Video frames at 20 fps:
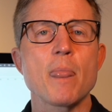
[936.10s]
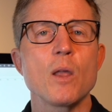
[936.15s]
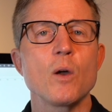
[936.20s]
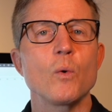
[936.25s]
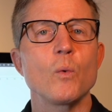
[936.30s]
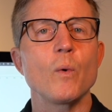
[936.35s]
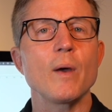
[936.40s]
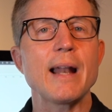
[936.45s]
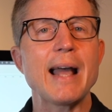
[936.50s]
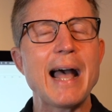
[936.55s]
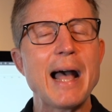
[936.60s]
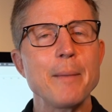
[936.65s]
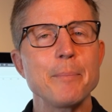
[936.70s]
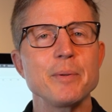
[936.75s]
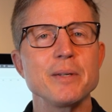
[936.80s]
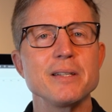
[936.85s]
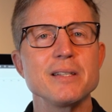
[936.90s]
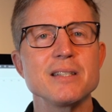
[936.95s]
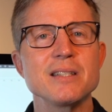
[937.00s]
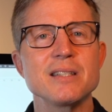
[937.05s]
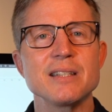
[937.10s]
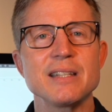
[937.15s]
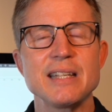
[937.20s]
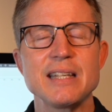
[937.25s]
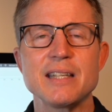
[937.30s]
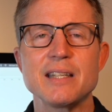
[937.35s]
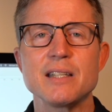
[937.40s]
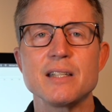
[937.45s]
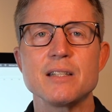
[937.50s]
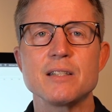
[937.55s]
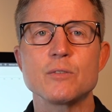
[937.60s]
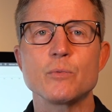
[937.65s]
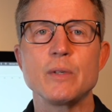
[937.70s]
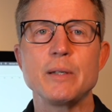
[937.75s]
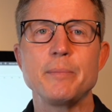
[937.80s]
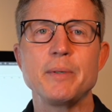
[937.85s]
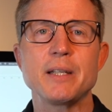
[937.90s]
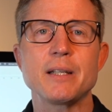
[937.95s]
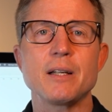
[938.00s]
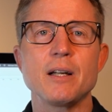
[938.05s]
what happens is we
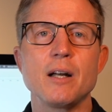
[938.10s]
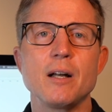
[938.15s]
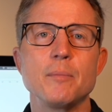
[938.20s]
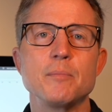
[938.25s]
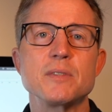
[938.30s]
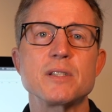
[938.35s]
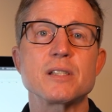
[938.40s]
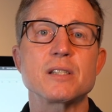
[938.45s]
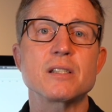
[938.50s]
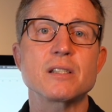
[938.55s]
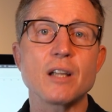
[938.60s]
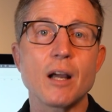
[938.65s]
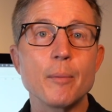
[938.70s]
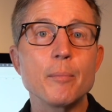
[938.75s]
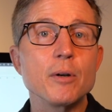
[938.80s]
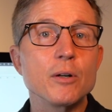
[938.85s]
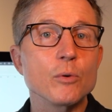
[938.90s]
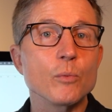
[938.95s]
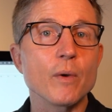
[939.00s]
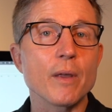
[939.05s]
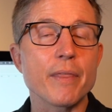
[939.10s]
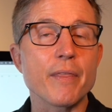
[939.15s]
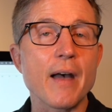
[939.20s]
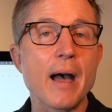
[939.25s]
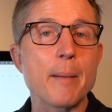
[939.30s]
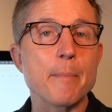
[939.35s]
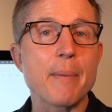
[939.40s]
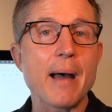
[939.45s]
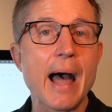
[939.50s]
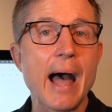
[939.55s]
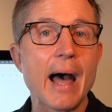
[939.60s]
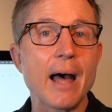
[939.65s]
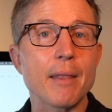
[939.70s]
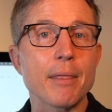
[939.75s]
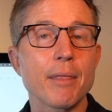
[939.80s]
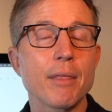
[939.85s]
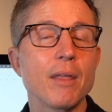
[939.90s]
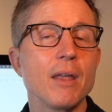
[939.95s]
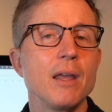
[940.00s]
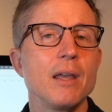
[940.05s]
become stubborn with that
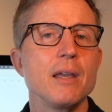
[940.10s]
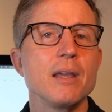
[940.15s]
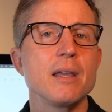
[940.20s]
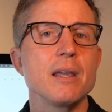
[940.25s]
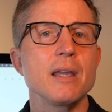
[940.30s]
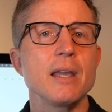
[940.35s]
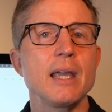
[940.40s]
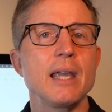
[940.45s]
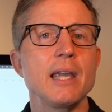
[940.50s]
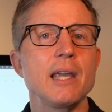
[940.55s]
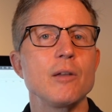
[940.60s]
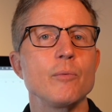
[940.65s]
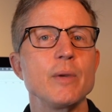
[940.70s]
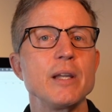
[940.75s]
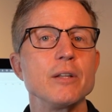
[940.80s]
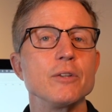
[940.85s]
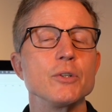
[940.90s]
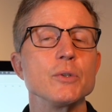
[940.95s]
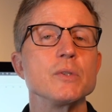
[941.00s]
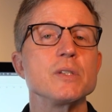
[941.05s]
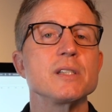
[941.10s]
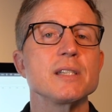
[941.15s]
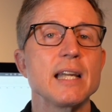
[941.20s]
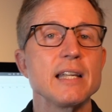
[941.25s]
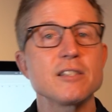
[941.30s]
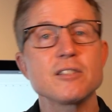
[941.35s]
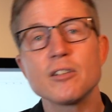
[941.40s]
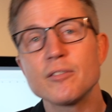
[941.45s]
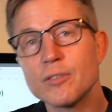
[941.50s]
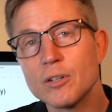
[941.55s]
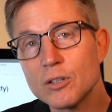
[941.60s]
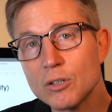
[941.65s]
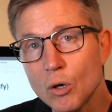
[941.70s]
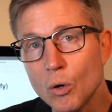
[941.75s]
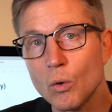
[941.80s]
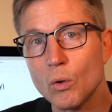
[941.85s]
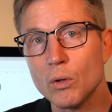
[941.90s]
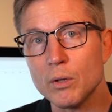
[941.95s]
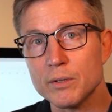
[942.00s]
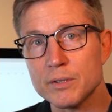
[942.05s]
path, and we lose sense of our
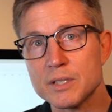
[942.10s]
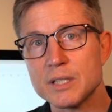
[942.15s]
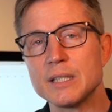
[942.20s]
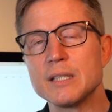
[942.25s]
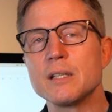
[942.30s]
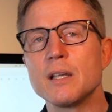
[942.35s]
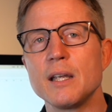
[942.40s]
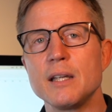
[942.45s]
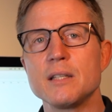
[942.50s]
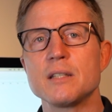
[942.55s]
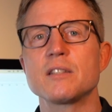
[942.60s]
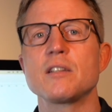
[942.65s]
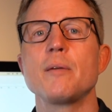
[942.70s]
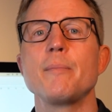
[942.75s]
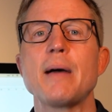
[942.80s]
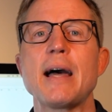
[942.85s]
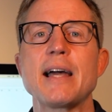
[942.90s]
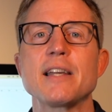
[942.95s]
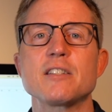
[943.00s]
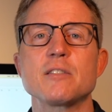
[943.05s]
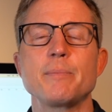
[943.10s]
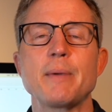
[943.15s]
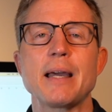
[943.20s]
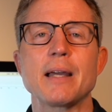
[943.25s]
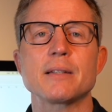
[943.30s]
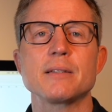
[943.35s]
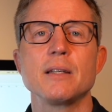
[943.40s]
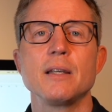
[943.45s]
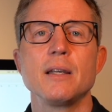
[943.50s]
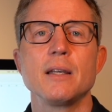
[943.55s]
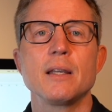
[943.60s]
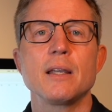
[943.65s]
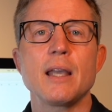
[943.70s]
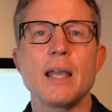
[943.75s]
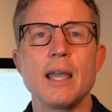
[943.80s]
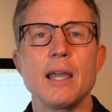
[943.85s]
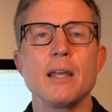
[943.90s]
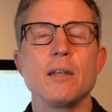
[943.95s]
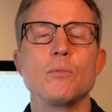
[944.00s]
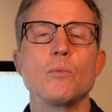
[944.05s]
goals in some aspect,
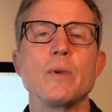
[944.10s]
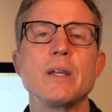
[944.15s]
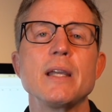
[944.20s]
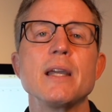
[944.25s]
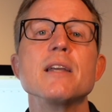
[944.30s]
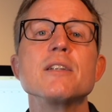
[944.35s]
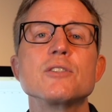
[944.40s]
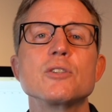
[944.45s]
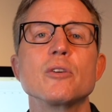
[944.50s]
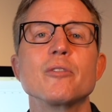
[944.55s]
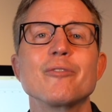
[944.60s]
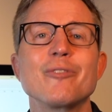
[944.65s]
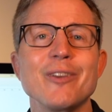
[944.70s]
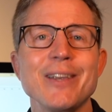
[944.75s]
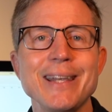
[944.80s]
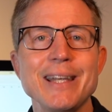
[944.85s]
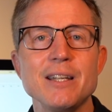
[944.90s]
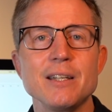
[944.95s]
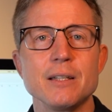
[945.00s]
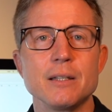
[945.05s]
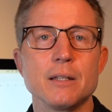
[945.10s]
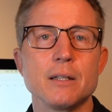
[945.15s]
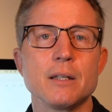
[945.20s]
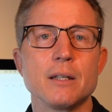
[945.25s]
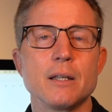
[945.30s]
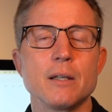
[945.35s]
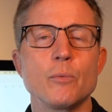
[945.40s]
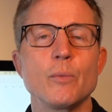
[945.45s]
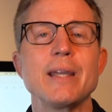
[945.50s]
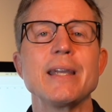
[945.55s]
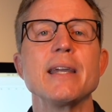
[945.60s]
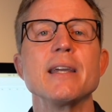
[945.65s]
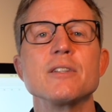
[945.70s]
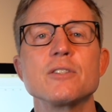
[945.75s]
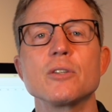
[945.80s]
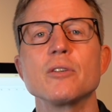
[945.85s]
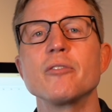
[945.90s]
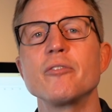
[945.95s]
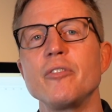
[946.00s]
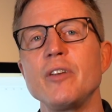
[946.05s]
and we intervene
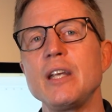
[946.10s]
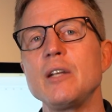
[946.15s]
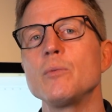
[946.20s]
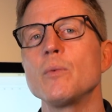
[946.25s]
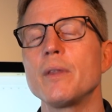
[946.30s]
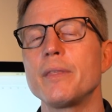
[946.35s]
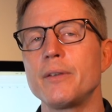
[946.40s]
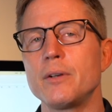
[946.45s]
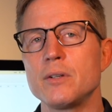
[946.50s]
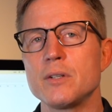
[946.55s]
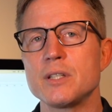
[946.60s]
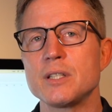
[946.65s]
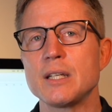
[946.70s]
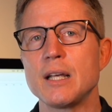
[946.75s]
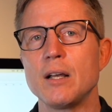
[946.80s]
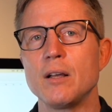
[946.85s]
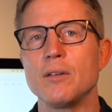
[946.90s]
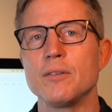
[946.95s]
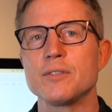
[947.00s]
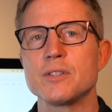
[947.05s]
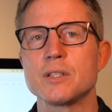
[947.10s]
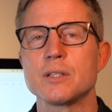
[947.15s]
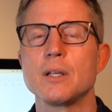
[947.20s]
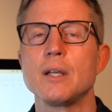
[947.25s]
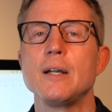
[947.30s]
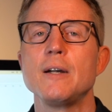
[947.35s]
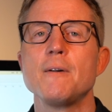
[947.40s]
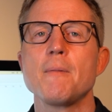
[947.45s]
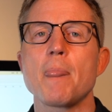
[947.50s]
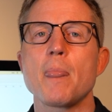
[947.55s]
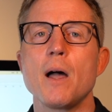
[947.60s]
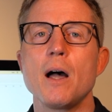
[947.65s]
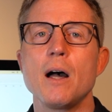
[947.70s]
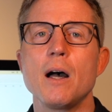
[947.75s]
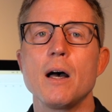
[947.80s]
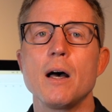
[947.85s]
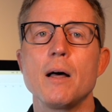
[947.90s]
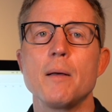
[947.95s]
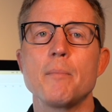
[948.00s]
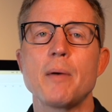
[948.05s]
with ourselves
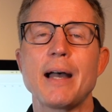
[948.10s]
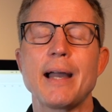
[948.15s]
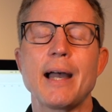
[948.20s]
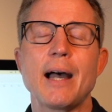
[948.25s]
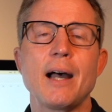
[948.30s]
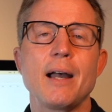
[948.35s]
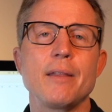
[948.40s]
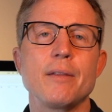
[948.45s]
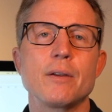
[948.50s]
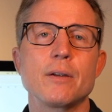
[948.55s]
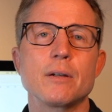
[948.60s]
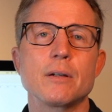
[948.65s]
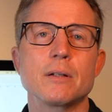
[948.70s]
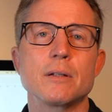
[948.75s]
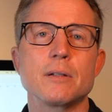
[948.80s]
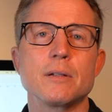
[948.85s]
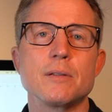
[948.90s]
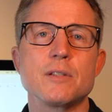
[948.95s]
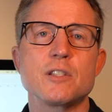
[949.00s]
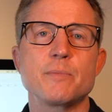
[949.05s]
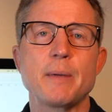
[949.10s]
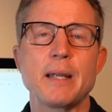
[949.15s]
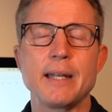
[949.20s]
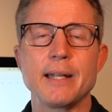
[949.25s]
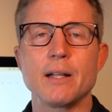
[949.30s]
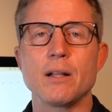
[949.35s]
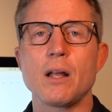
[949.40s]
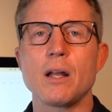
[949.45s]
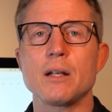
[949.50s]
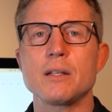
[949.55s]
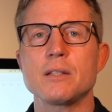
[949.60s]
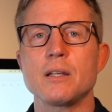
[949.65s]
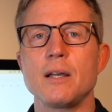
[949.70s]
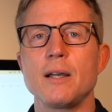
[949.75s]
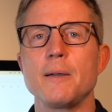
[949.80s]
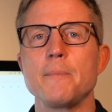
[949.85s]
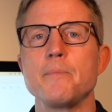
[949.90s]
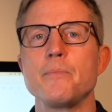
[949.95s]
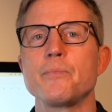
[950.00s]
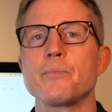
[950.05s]
by either spending a lot of
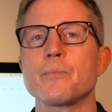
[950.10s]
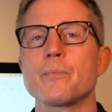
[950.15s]
time